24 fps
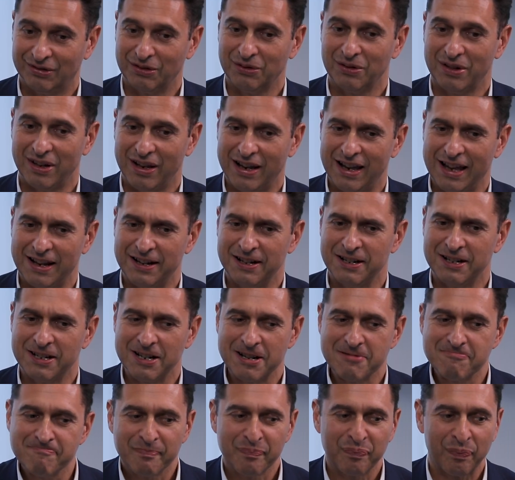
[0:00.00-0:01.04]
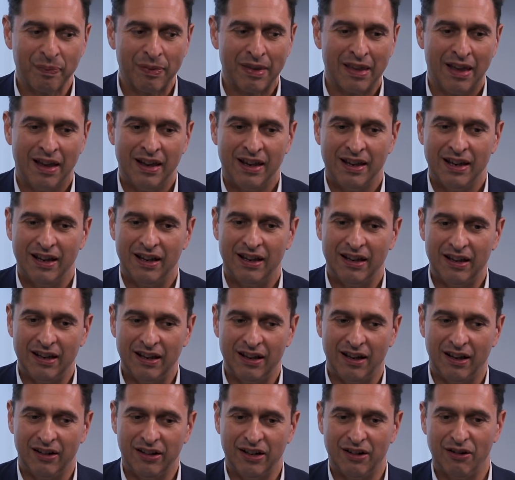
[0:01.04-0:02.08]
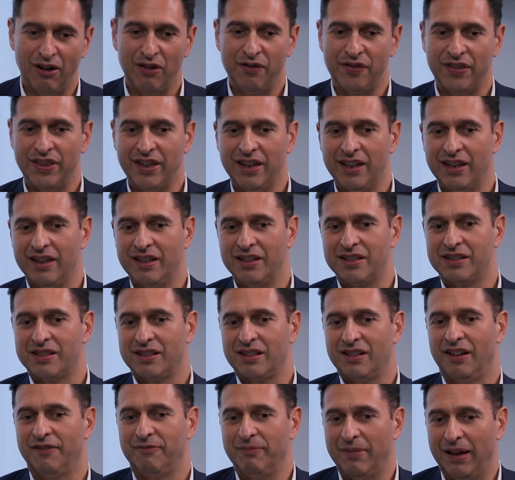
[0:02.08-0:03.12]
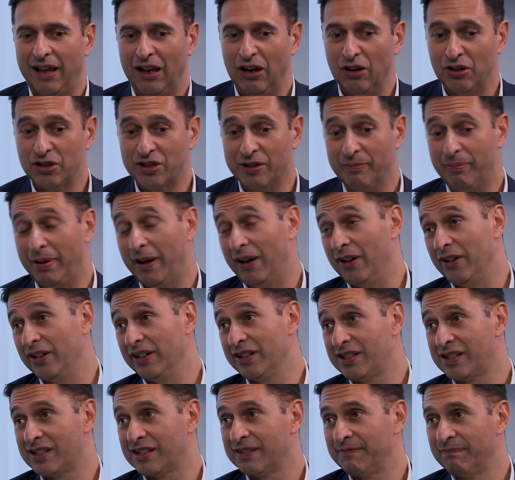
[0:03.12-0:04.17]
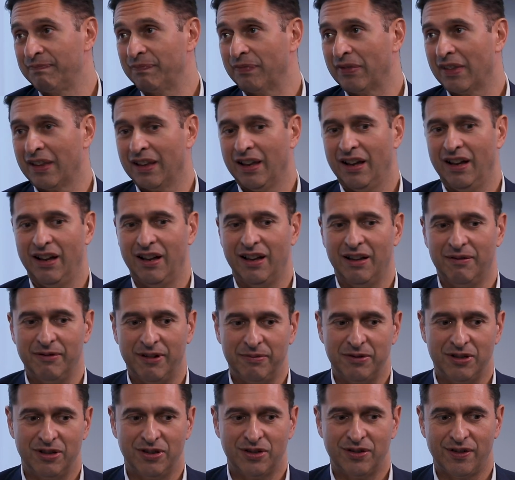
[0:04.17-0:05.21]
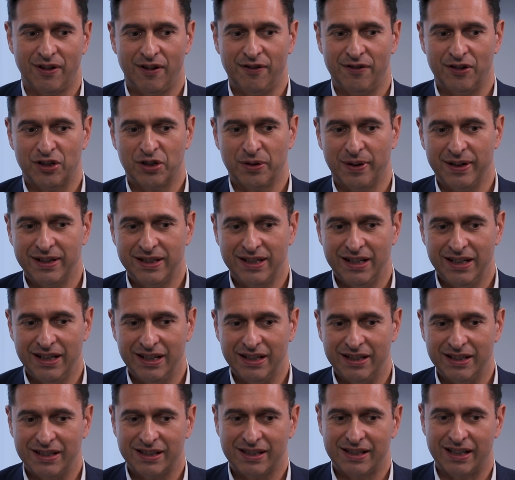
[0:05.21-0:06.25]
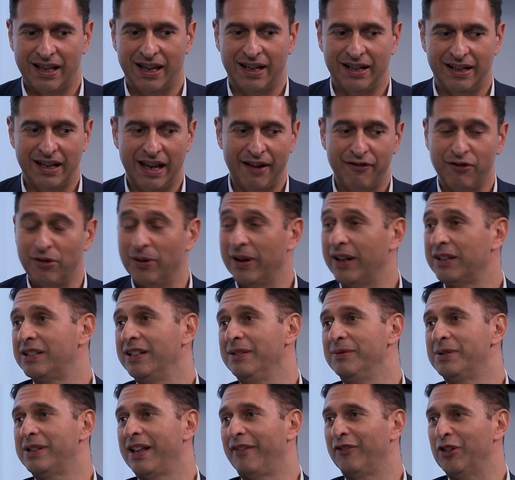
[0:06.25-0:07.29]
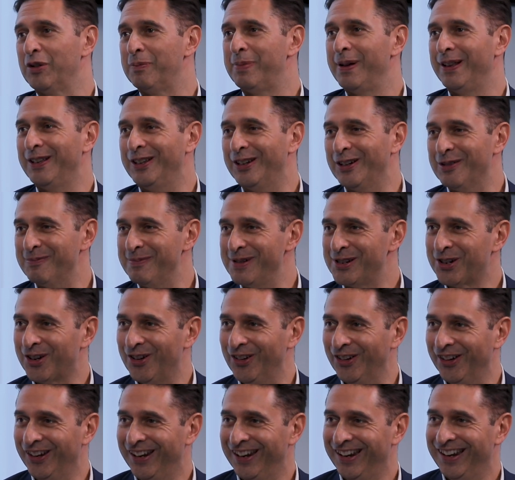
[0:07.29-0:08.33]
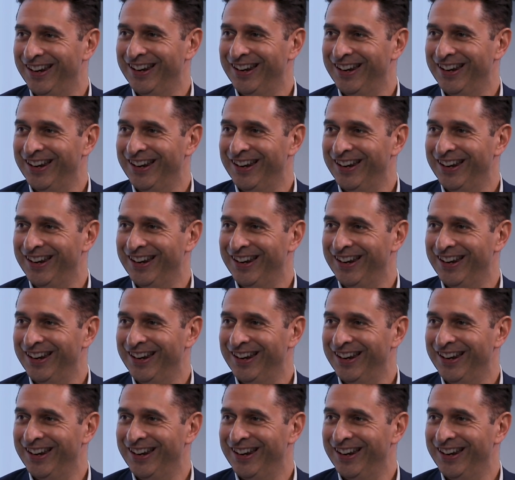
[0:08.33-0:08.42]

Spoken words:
Okay, and over the years, I've met a lot of partners. I've been in this for over 20 years, and everyone seems to have an opinion on Mishcon.